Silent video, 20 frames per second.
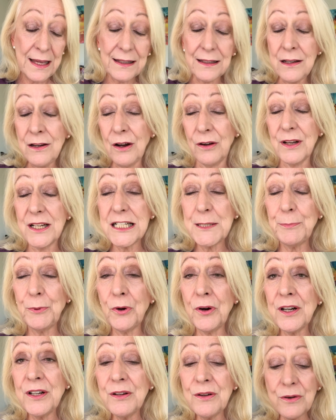you know,
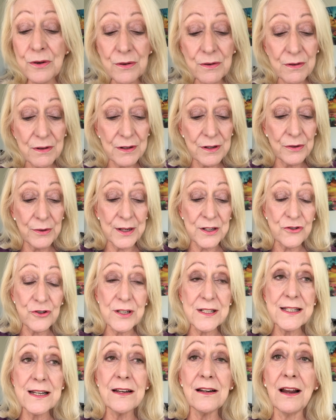exploring new new
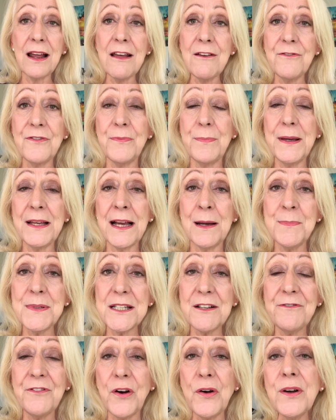interests in life
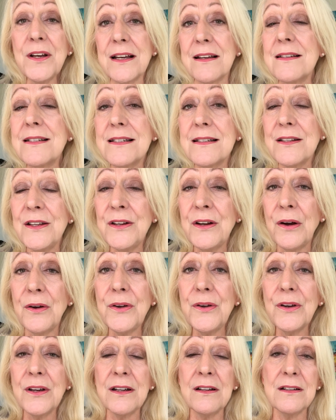becomes the focus. You know,
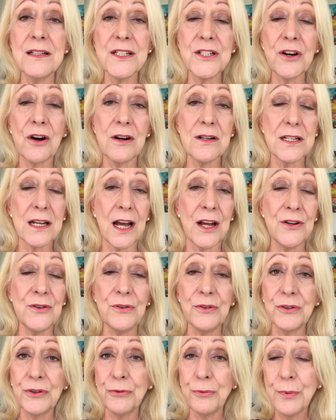you can start a
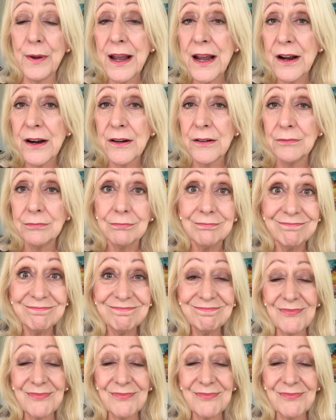new career.